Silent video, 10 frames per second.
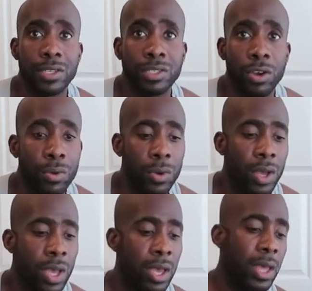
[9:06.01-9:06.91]
So
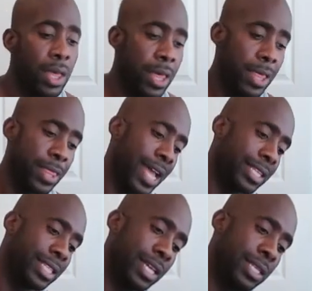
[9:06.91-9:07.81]

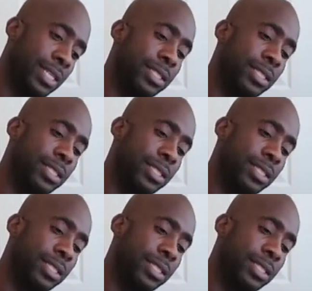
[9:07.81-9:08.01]
that's it.